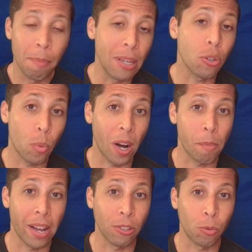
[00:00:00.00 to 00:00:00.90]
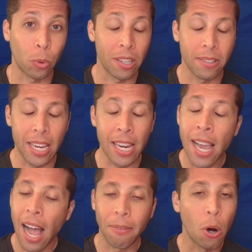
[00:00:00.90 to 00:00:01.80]
b squared minus 4ac. I
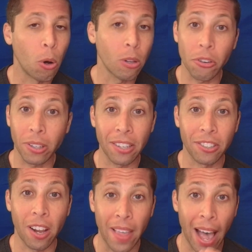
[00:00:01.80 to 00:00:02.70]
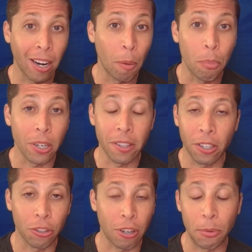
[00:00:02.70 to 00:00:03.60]
have a whole other lesson on that. I'll put it in the
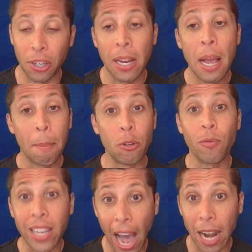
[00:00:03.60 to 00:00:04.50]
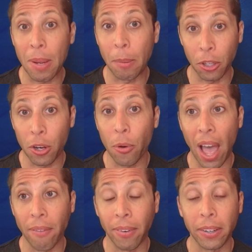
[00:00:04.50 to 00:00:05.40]
description, but you've got to be able to know
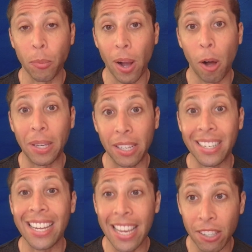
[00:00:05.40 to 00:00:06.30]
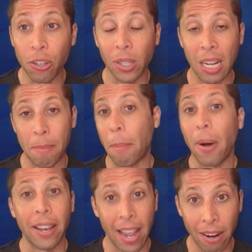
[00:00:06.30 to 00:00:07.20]
that very well because it is going to come up
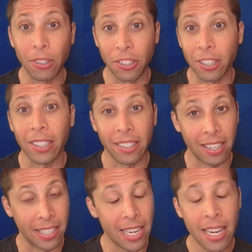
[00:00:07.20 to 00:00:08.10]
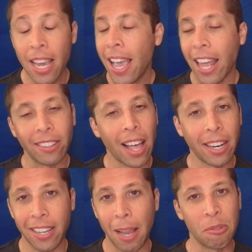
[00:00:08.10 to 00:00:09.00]
on every single SAT. And a lot of
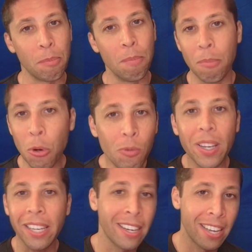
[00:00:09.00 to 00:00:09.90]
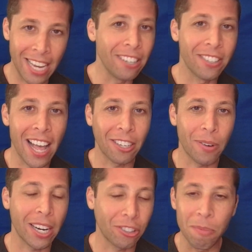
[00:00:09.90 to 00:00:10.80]
times moving into that
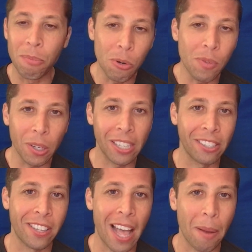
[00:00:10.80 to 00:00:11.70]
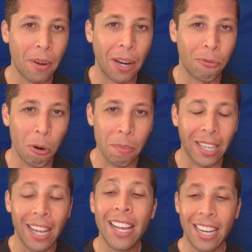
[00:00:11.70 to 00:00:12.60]
direction, moving into that uh,
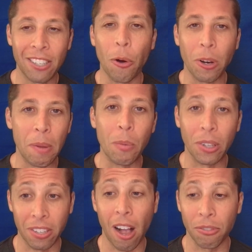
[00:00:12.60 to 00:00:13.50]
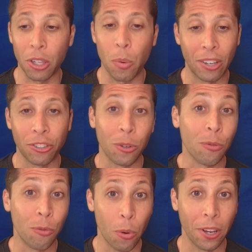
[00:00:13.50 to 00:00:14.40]
formula is going to be what solves the question
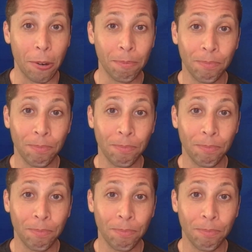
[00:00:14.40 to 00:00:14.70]
for you.